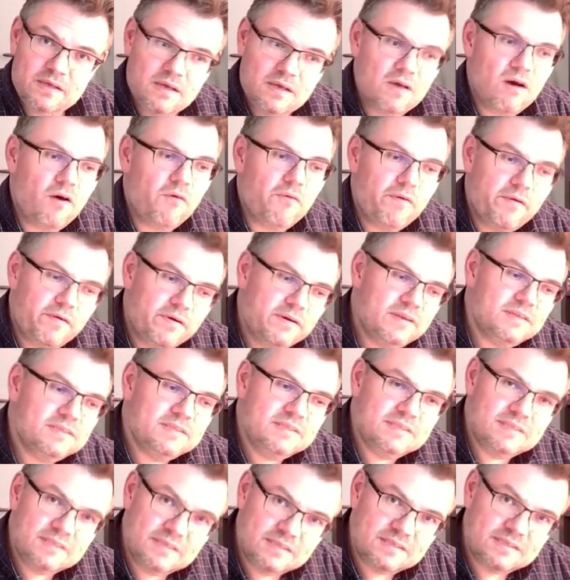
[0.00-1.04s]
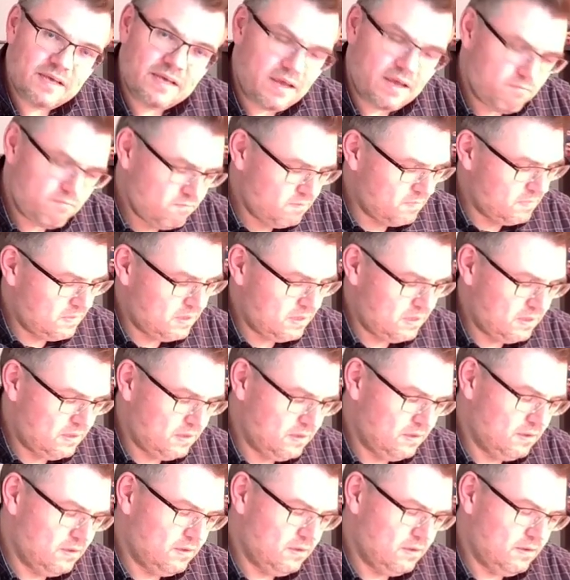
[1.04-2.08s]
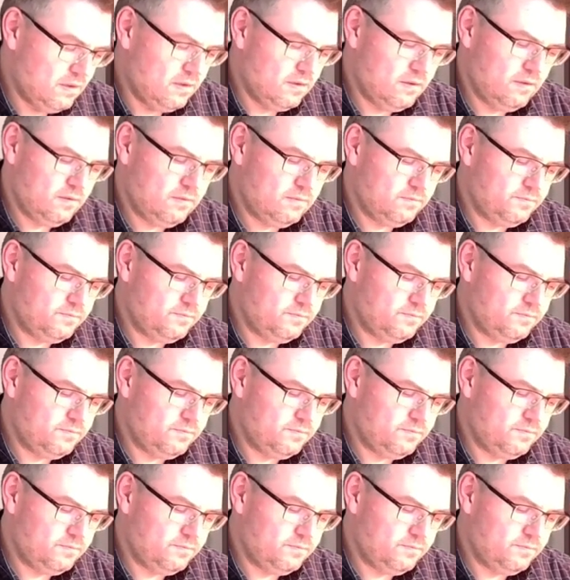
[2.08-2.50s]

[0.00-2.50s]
However, this is the same. Yeah?